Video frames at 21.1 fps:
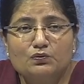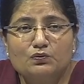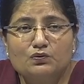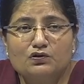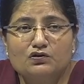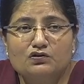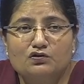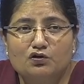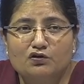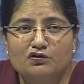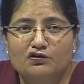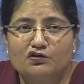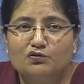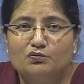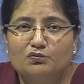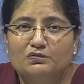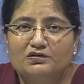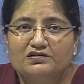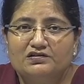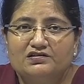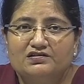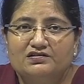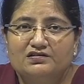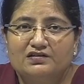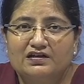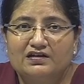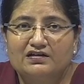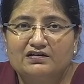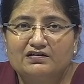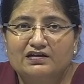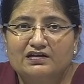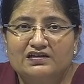would document
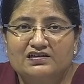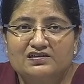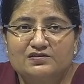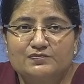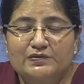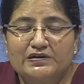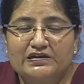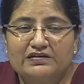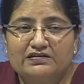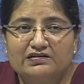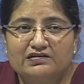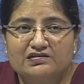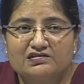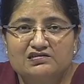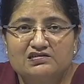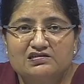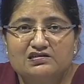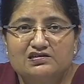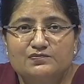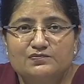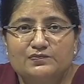their experiences,